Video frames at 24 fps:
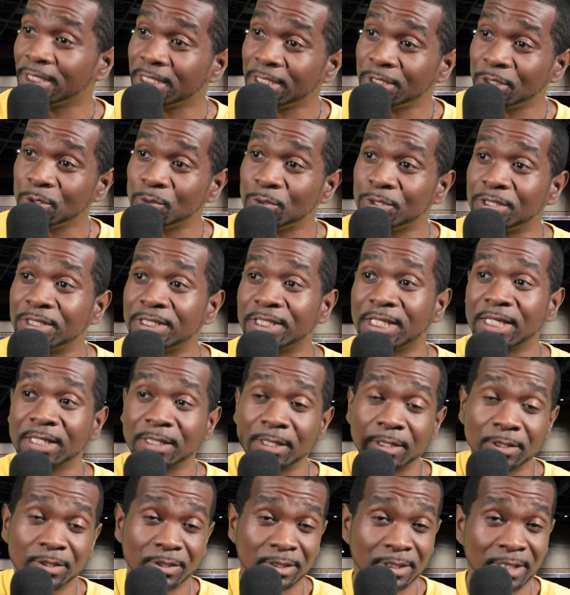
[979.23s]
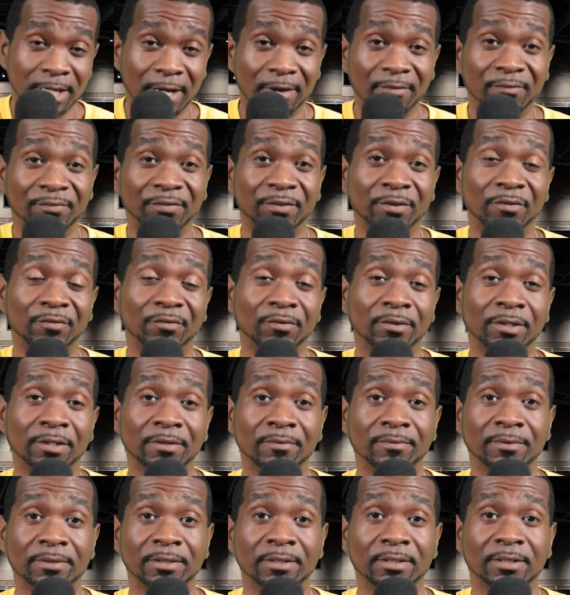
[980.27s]
then you say that you're not fearful
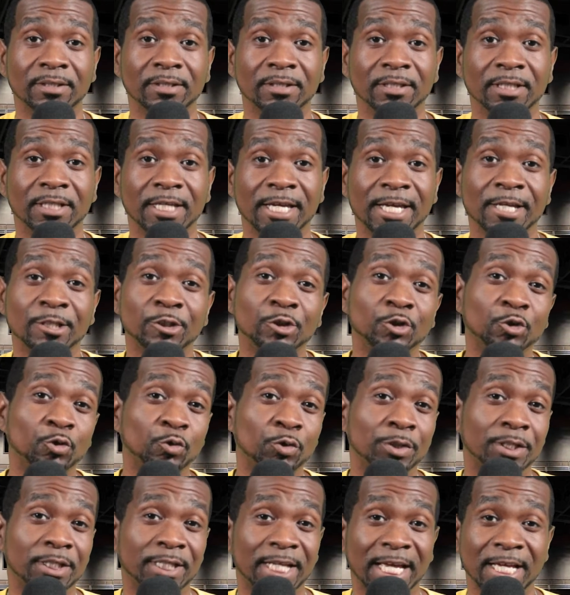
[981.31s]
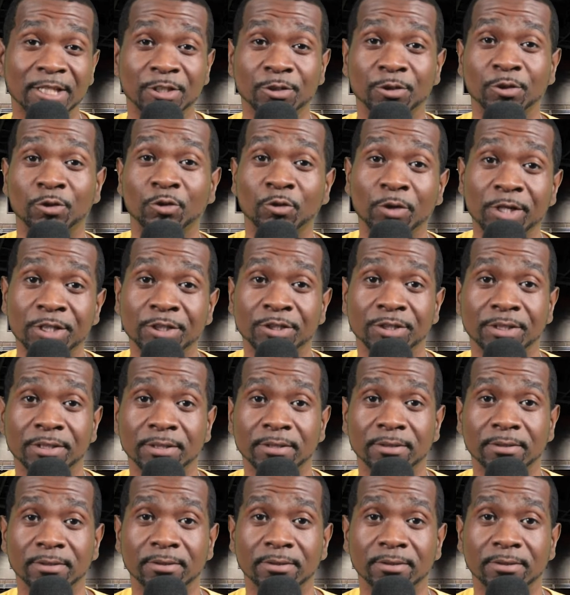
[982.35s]
of it and treat it as aggression.